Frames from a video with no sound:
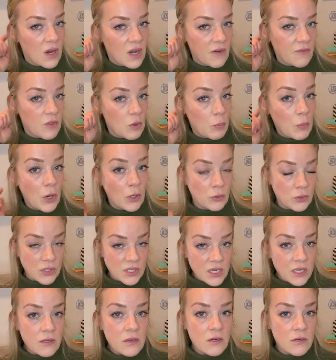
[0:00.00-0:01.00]
of the
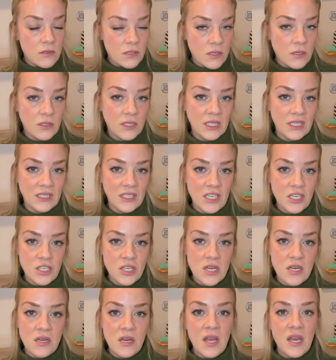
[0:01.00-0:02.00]
posterior
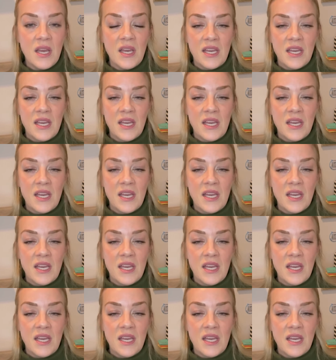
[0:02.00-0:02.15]
circulation